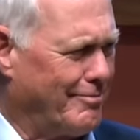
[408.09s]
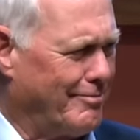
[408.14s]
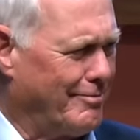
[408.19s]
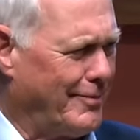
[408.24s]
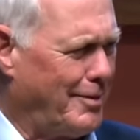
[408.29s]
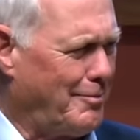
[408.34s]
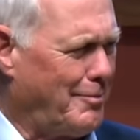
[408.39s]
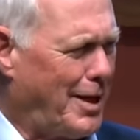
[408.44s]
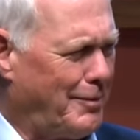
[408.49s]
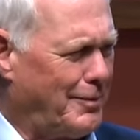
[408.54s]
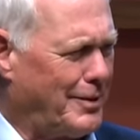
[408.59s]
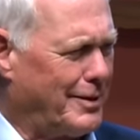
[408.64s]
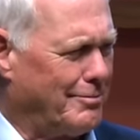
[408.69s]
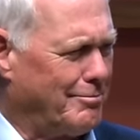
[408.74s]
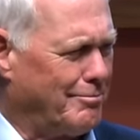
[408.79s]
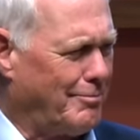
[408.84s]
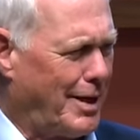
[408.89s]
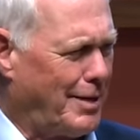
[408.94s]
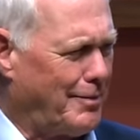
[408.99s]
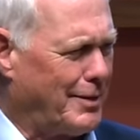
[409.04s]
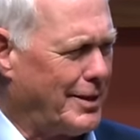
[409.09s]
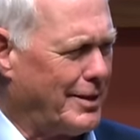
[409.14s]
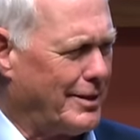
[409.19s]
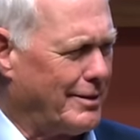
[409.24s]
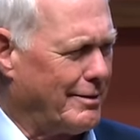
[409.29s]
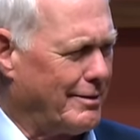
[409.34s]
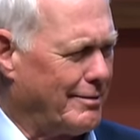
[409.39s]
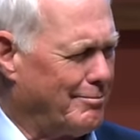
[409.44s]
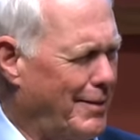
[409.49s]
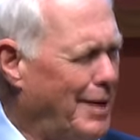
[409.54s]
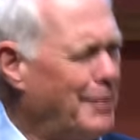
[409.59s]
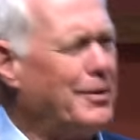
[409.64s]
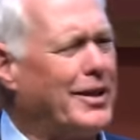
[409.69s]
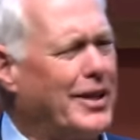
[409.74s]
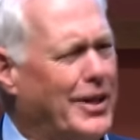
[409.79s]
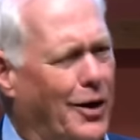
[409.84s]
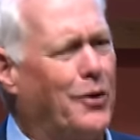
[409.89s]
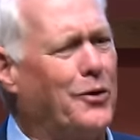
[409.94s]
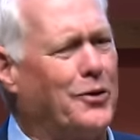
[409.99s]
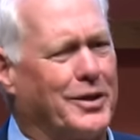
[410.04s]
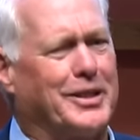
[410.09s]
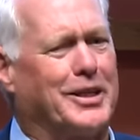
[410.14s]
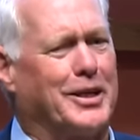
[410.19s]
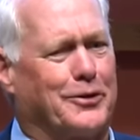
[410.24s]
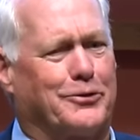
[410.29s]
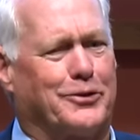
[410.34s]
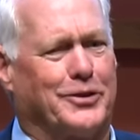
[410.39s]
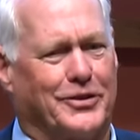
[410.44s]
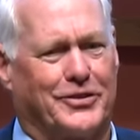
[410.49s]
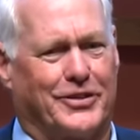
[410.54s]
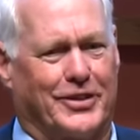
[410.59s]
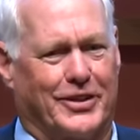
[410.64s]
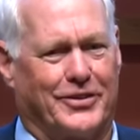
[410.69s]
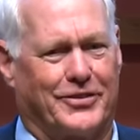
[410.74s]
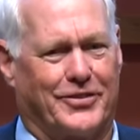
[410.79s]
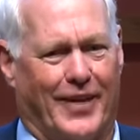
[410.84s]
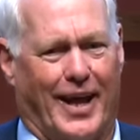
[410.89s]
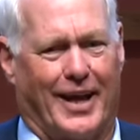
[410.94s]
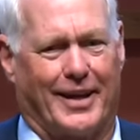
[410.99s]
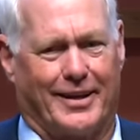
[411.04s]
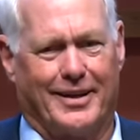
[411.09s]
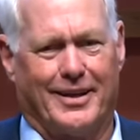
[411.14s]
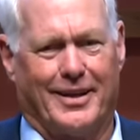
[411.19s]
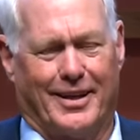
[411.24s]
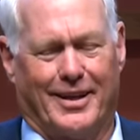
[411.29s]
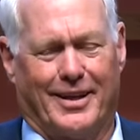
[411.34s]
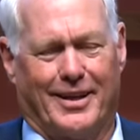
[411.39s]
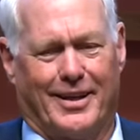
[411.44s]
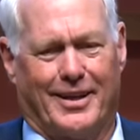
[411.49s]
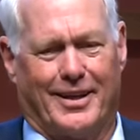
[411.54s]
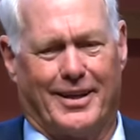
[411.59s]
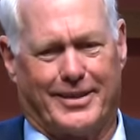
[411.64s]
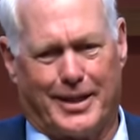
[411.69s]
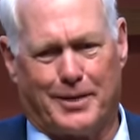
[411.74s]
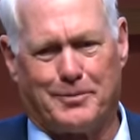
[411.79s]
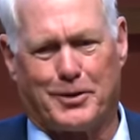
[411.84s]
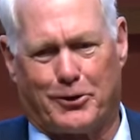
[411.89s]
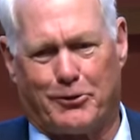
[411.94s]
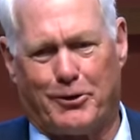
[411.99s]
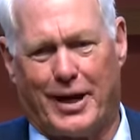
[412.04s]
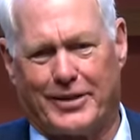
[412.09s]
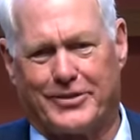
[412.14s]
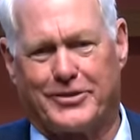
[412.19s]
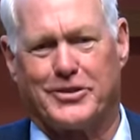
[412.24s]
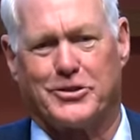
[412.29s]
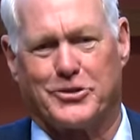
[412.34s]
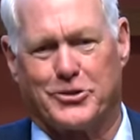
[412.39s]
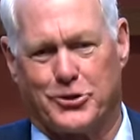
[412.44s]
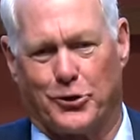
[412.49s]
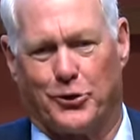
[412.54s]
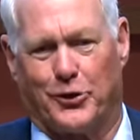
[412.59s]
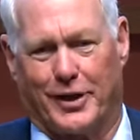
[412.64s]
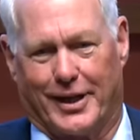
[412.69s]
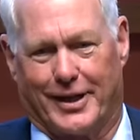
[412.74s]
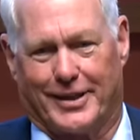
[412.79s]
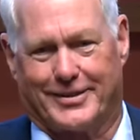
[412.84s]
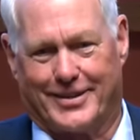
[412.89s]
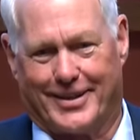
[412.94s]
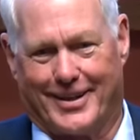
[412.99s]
Well, maybe, maybe, maybe the only difference is that the Democrats enjoy it,